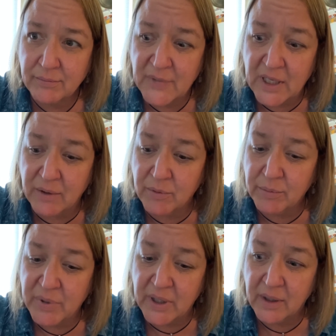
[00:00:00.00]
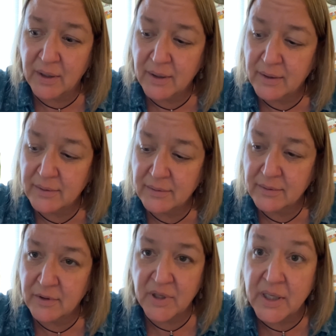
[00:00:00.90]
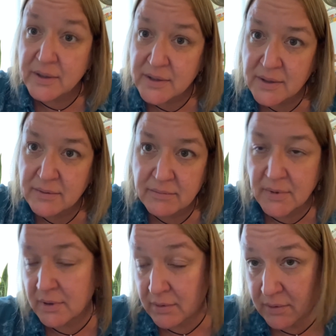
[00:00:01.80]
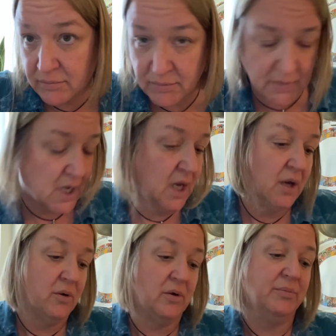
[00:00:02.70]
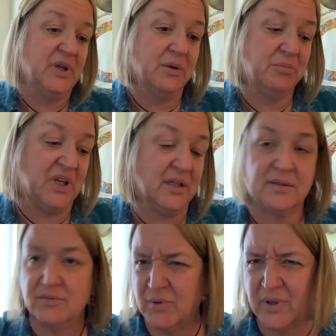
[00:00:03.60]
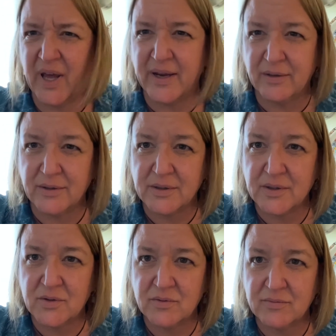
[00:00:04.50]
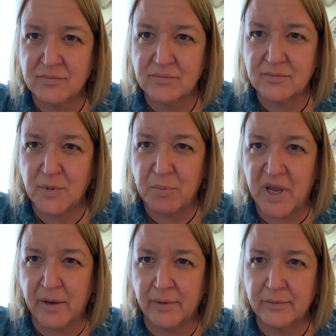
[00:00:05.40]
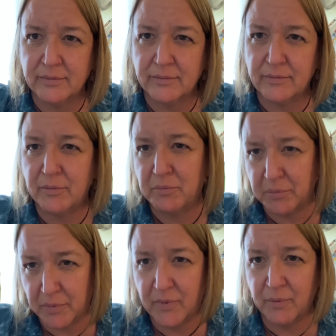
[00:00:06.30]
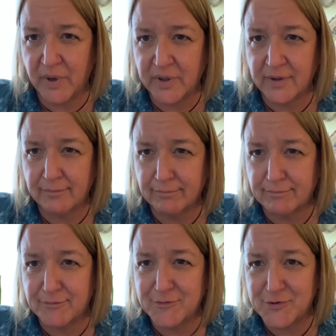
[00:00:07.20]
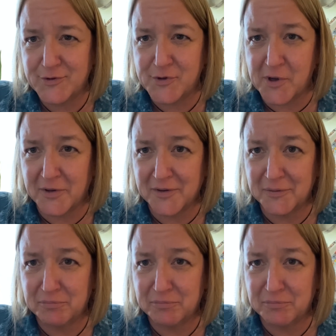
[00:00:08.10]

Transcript: he will be, or it, I don't know, will be at peace. Well, lion is the male, the one that's on the